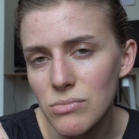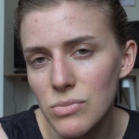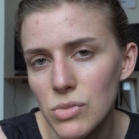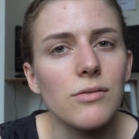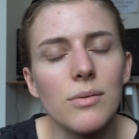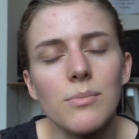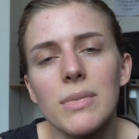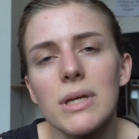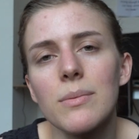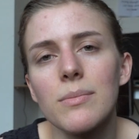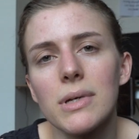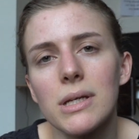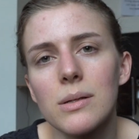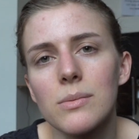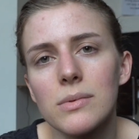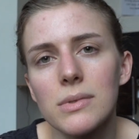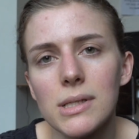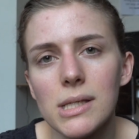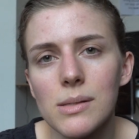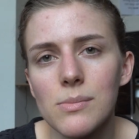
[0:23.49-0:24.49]
For me,
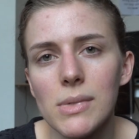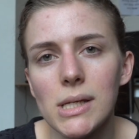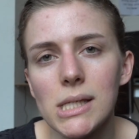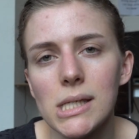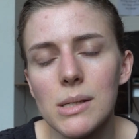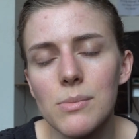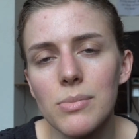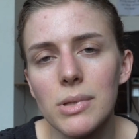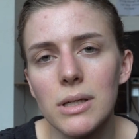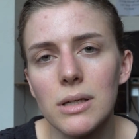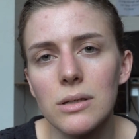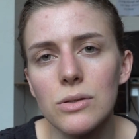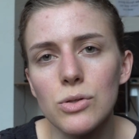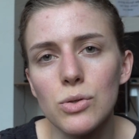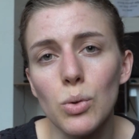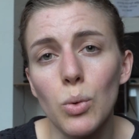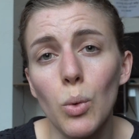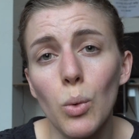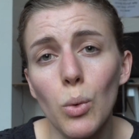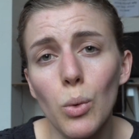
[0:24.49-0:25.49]
minimalism is simply a
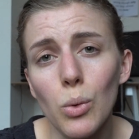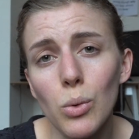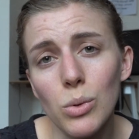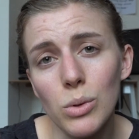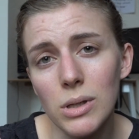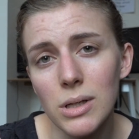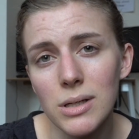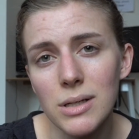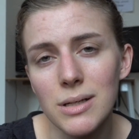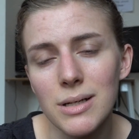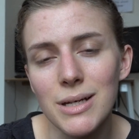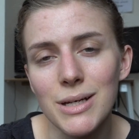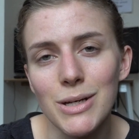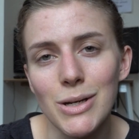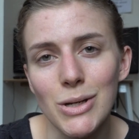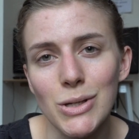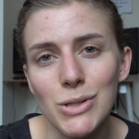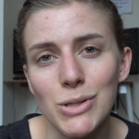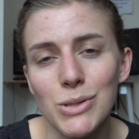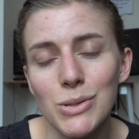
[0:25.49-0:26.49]
tool
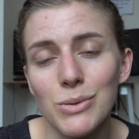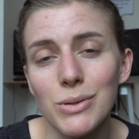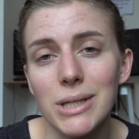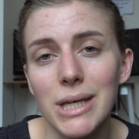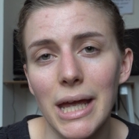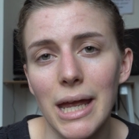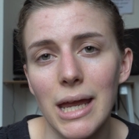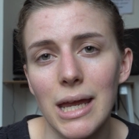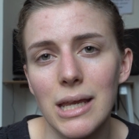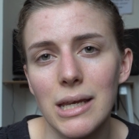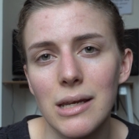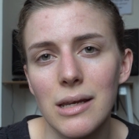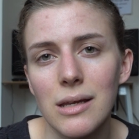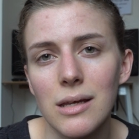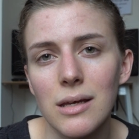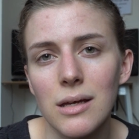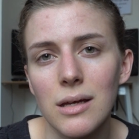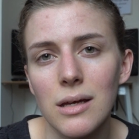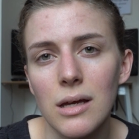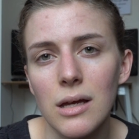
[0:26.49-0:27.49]
to gain
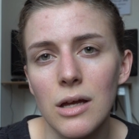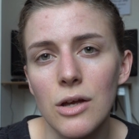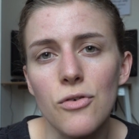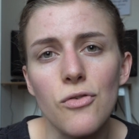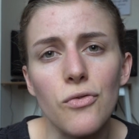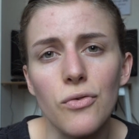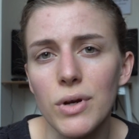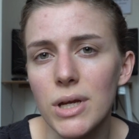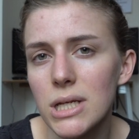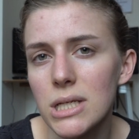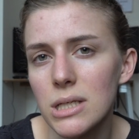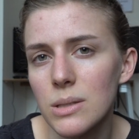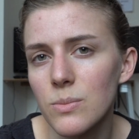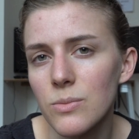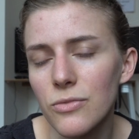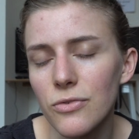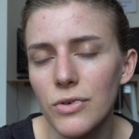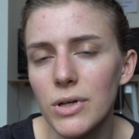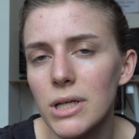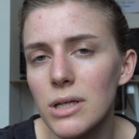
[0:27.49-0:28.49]

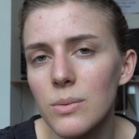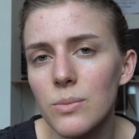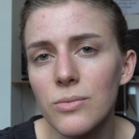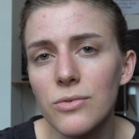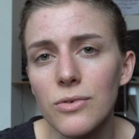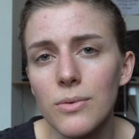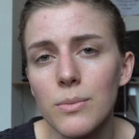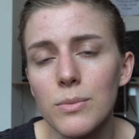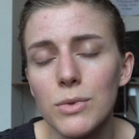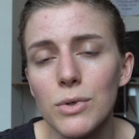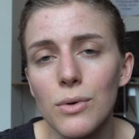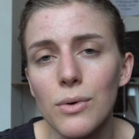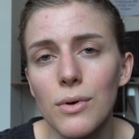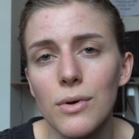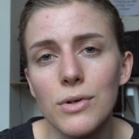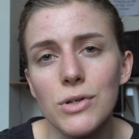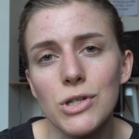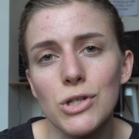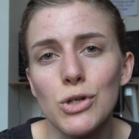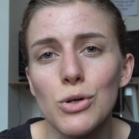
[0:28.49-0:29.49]
freedom from the
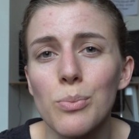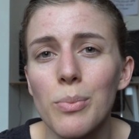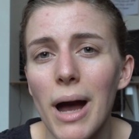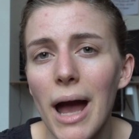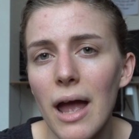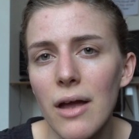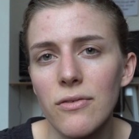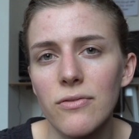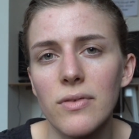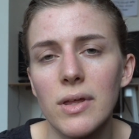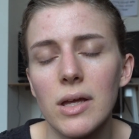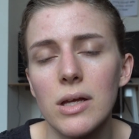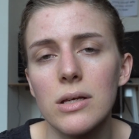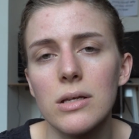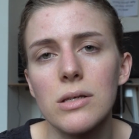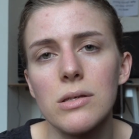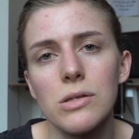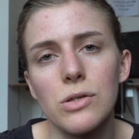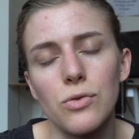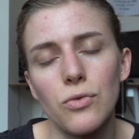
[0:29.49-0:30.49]
urge to buy
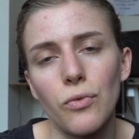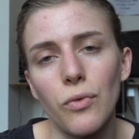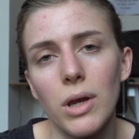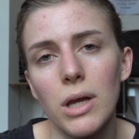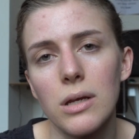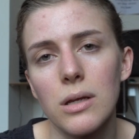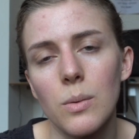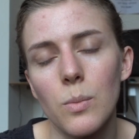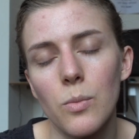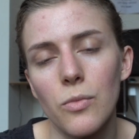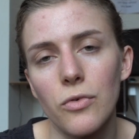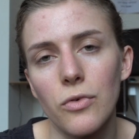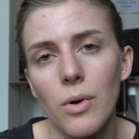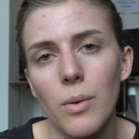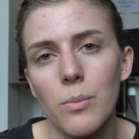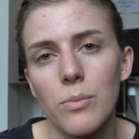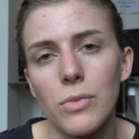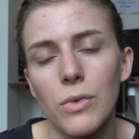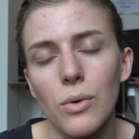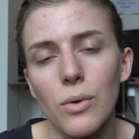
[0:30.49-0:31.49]
things, freedom
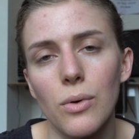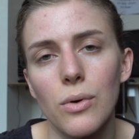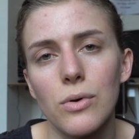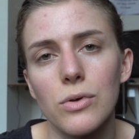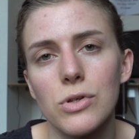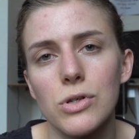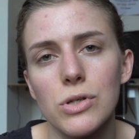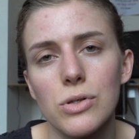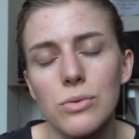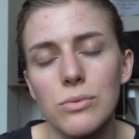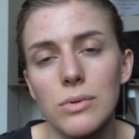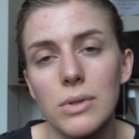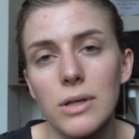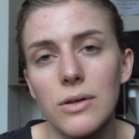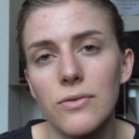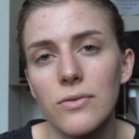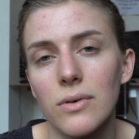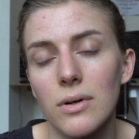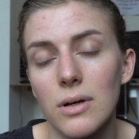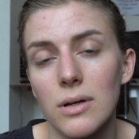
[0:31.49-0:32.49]
from the urge to
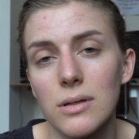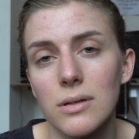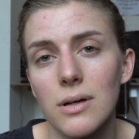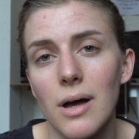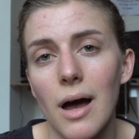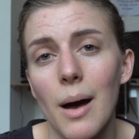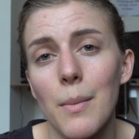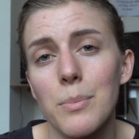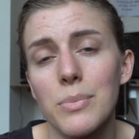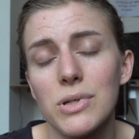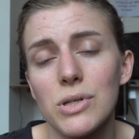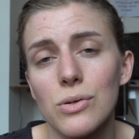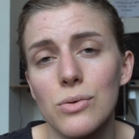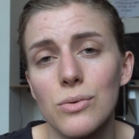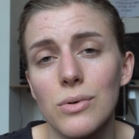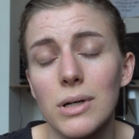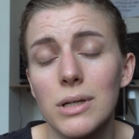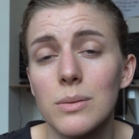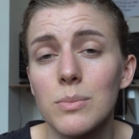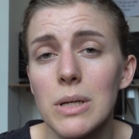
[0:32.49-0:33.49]
live up
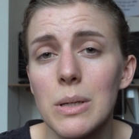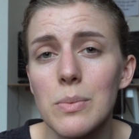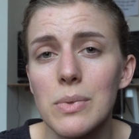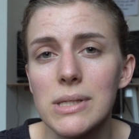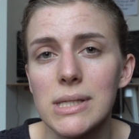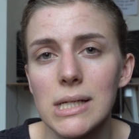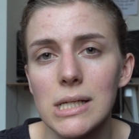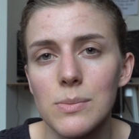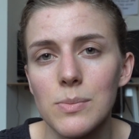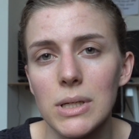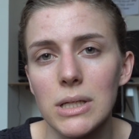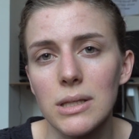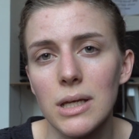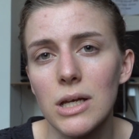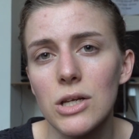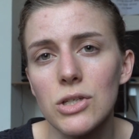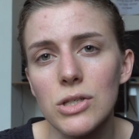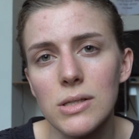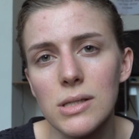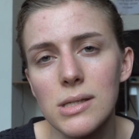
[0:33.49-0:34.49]
to other people's
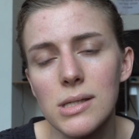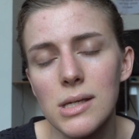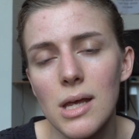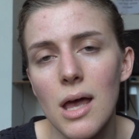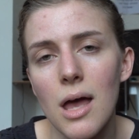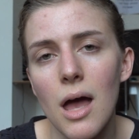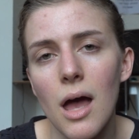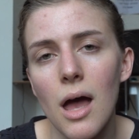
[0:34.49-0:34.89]
expectations,